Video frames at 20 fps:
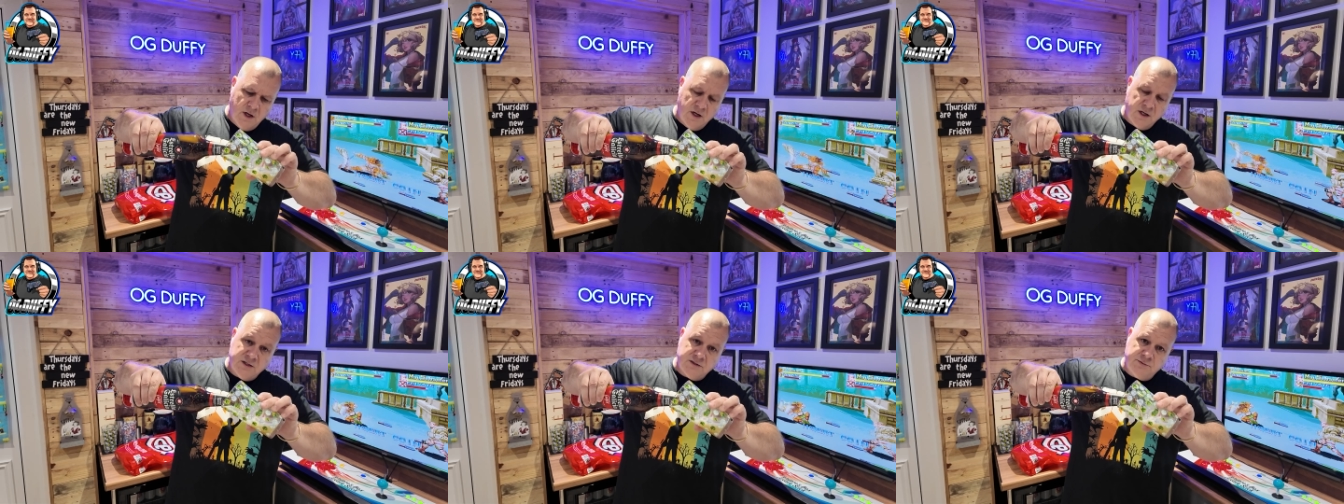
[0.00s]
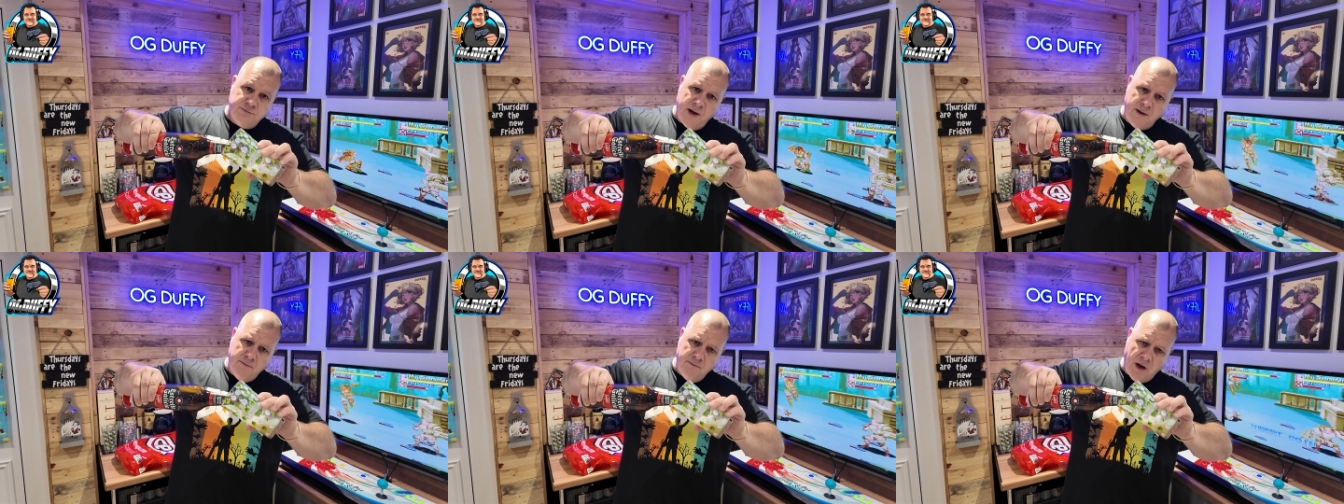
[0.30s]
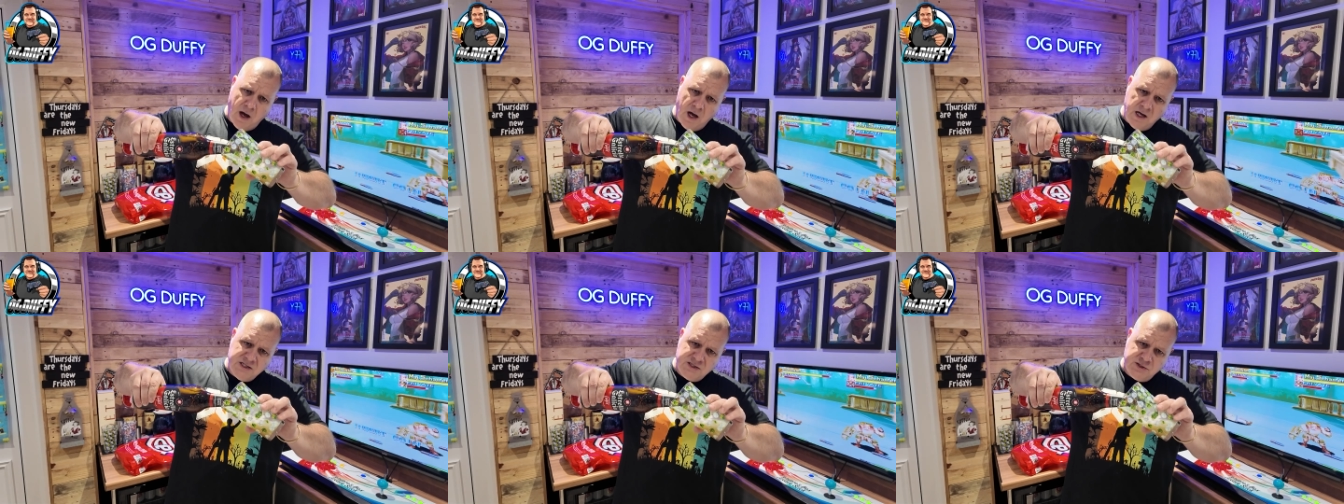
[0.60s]
Because
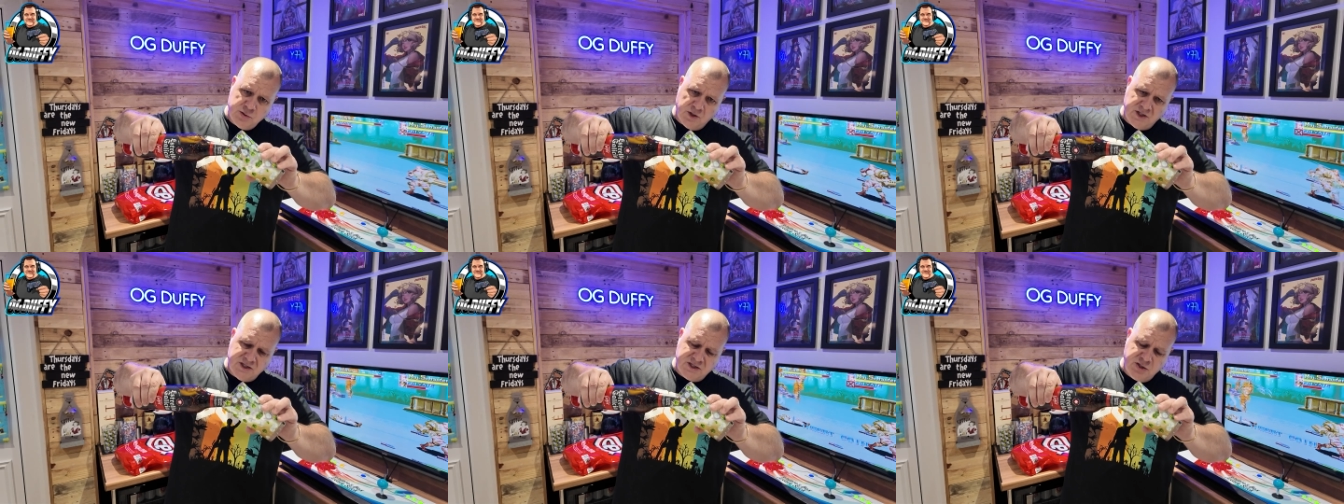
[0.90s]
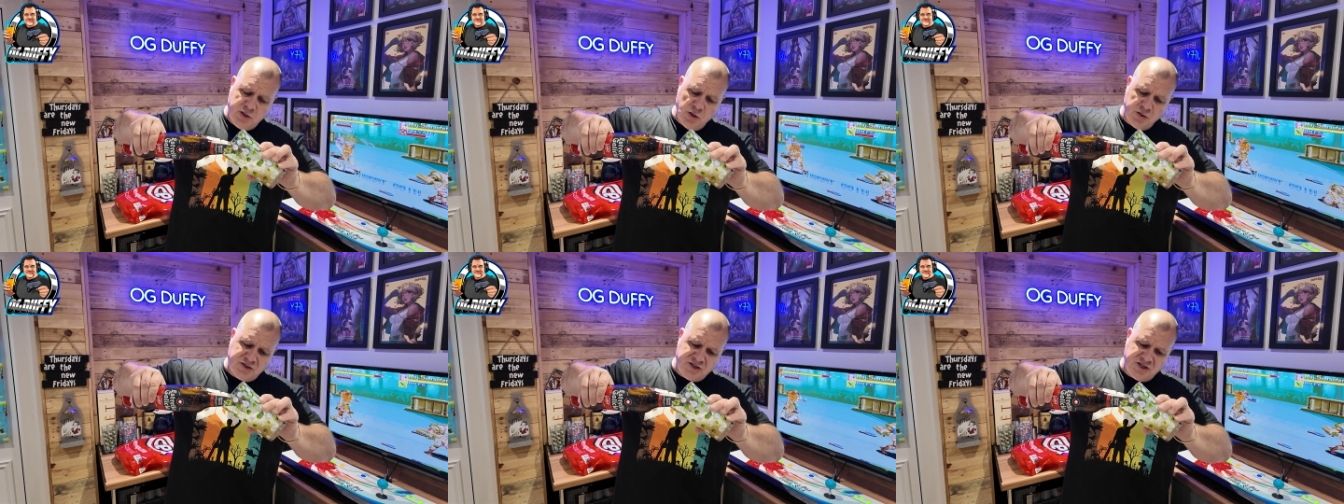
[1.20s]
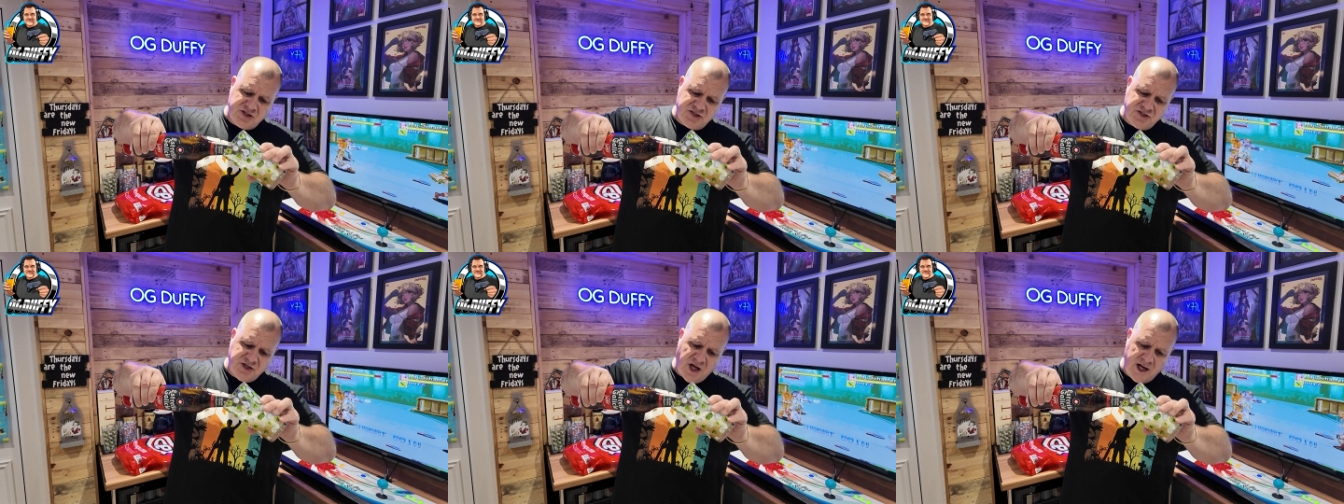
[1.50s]
remember, it's always good
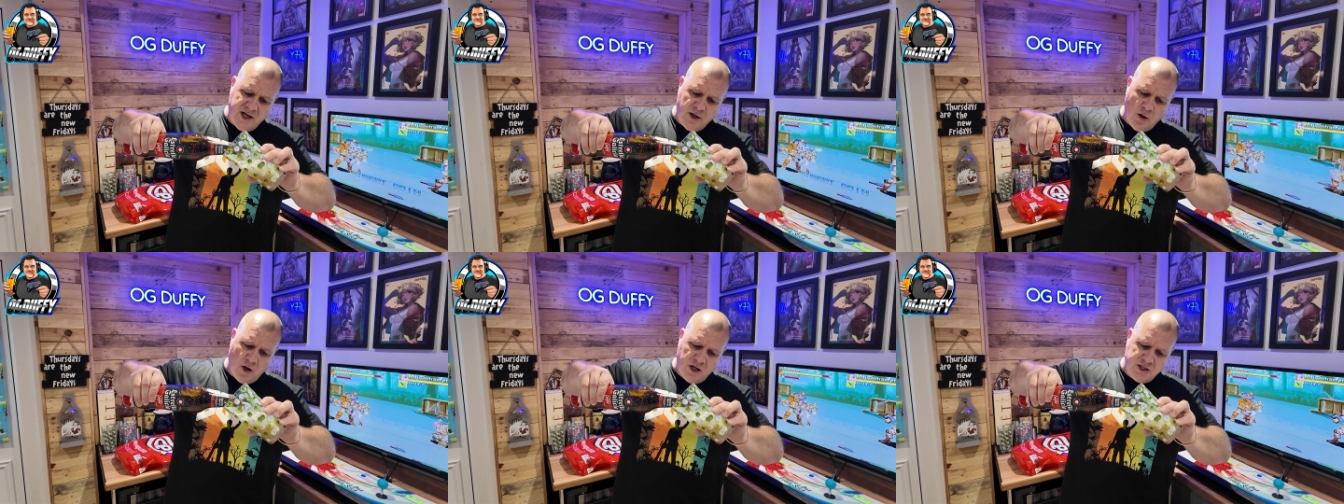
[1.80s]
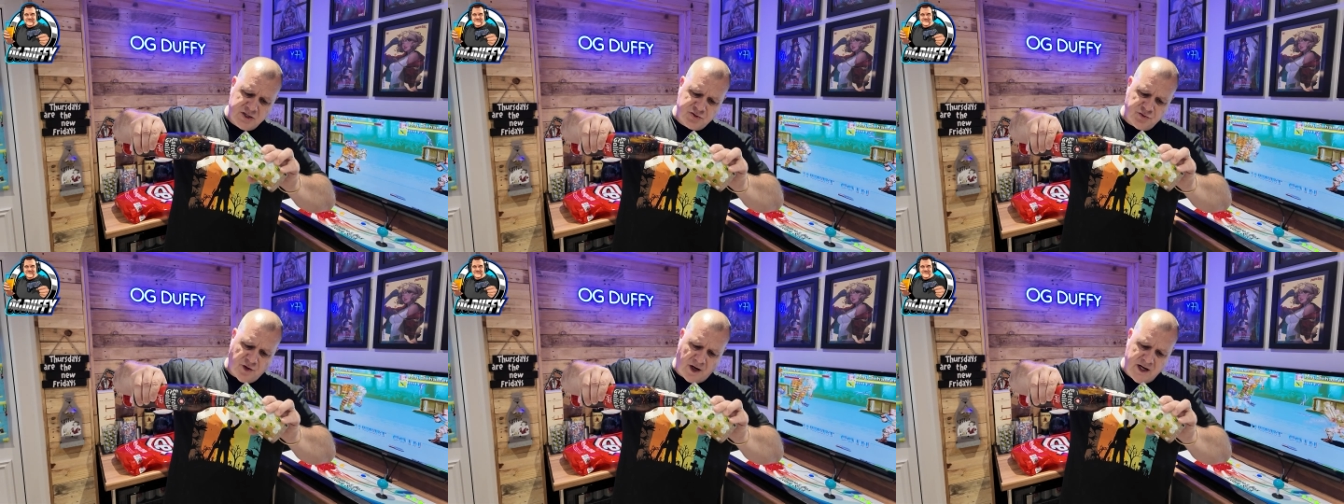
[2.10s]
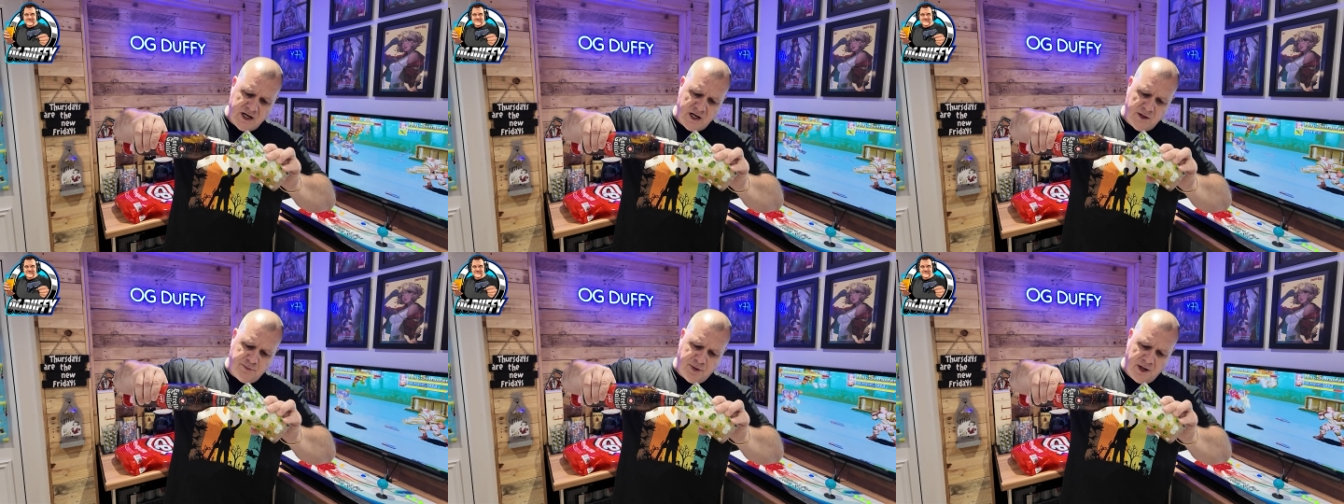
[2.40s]
to stay
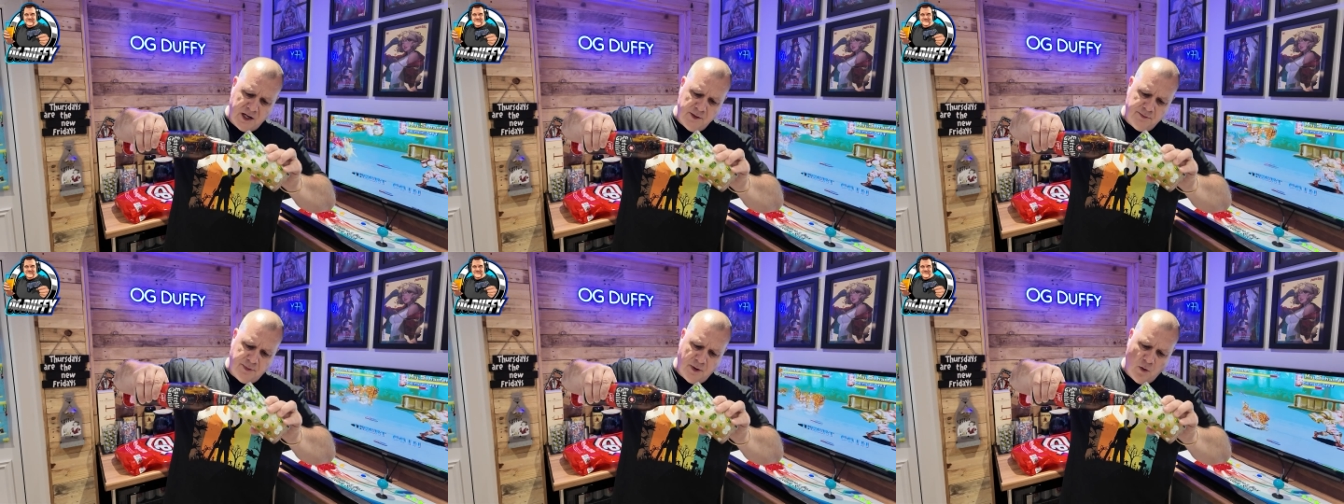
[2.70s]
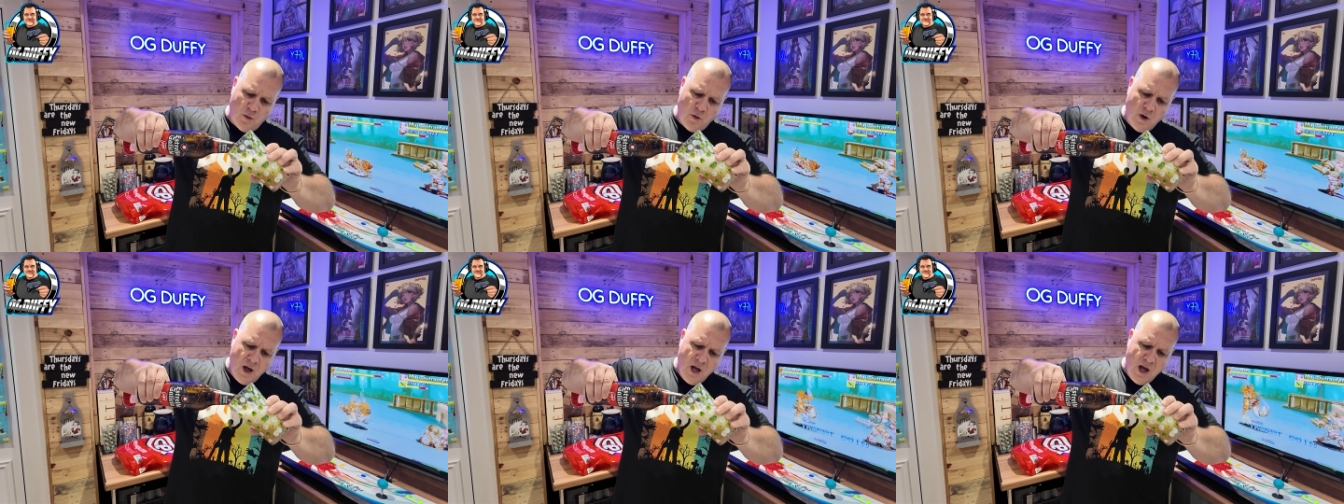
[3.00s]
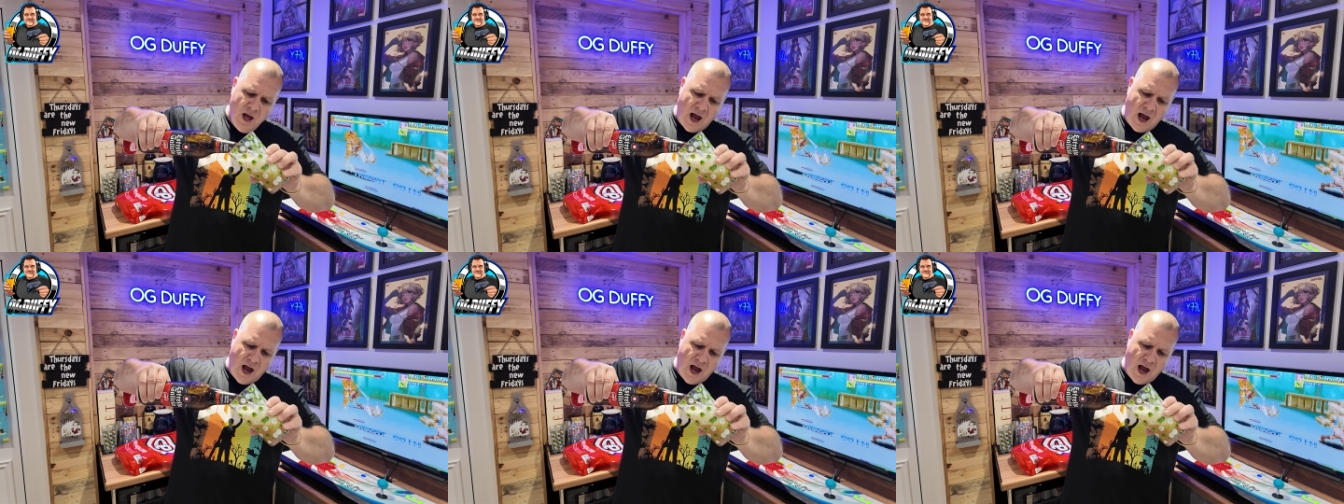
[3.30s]
hydrated, people.